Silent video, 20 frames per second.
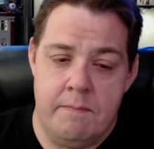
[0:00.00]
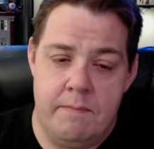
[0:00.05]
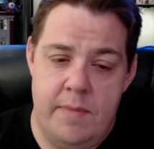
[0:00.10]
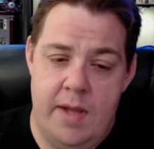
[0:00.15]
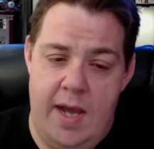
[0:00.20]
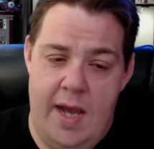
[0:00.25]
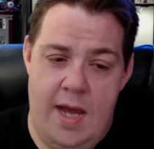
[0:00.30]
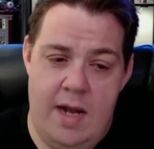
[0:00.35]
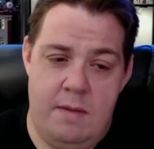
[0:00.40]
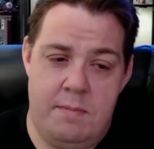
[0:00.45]

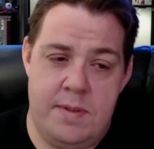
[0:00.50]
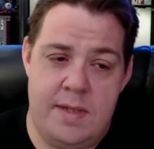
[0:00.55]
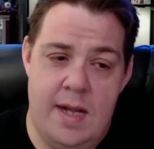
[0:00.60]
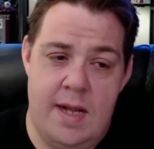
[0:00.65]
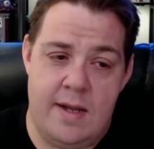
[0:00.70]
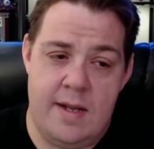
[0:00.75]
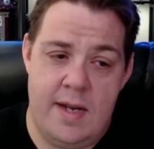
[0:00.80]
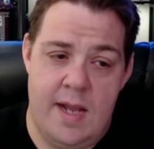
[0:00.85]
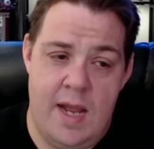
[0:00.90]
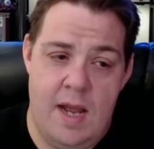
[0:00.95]
Adam's not
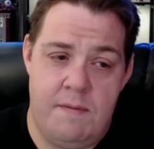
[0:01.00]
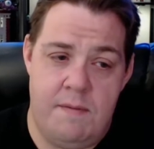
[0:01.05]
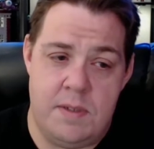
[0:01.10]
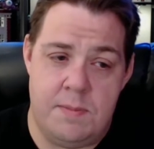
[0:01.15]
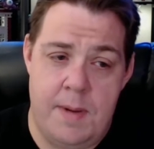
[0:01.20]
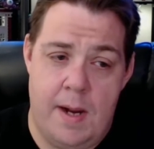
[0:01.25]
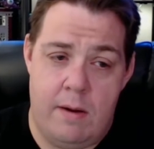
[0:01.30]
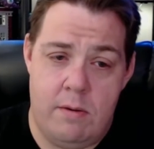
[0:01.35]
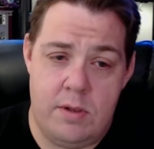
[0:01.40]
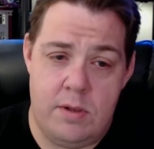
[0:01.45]
going to have his
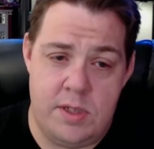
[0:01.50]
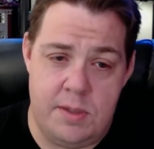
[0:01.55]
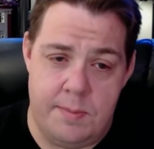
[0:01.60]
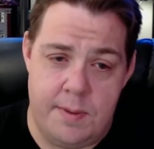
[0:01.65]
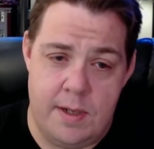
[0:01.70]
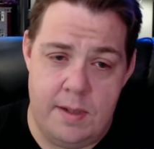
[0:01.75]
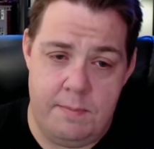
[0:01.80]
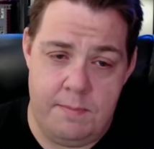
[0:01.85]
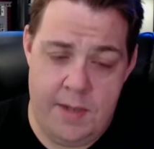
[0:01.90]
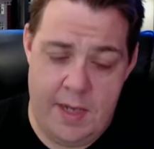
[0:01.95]
powers to
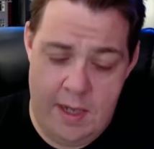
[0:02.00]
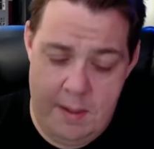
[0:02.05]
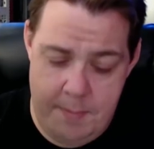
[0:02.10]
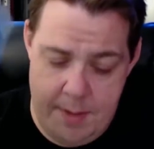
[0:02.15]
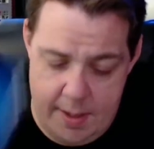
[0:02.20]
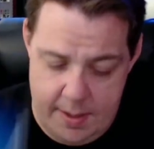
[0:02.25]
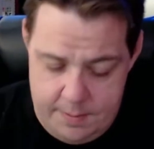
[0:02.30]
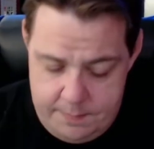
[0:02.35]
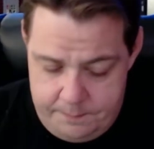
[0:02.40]
become He-Man.